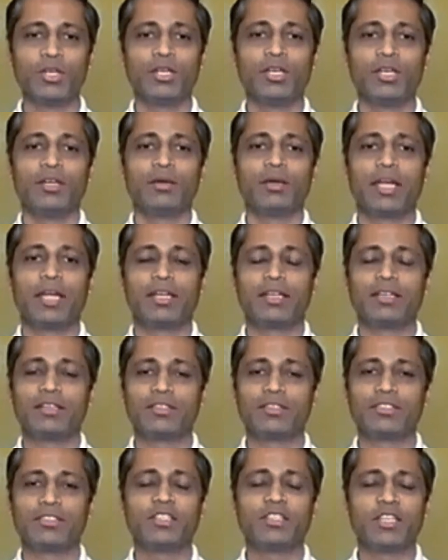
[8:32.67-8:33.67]
and
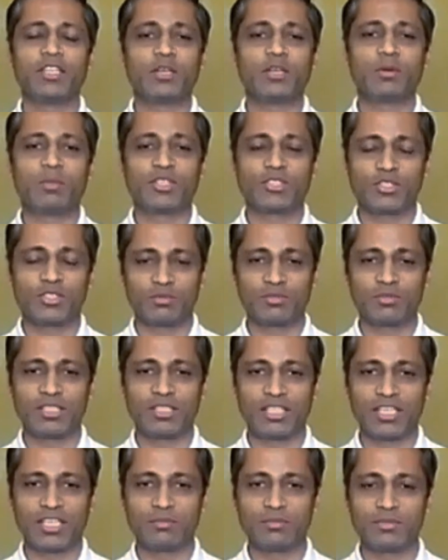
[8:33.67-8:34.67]
doesn't take much of the
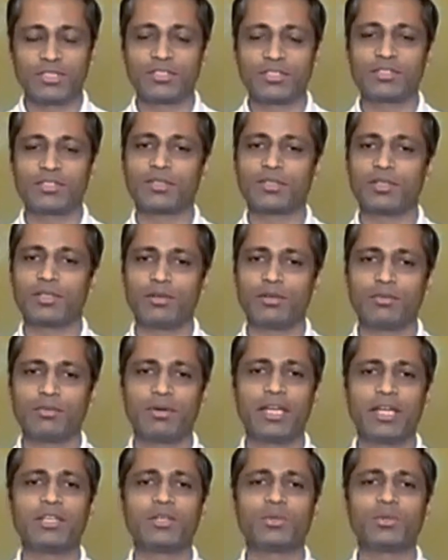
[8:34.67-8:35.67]
time. Just 5
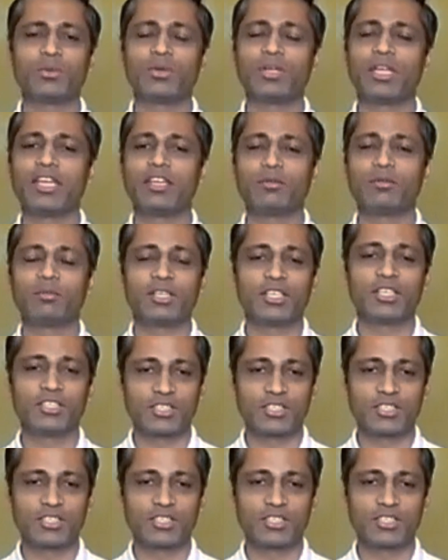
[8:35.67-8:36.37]
to 8 minutes,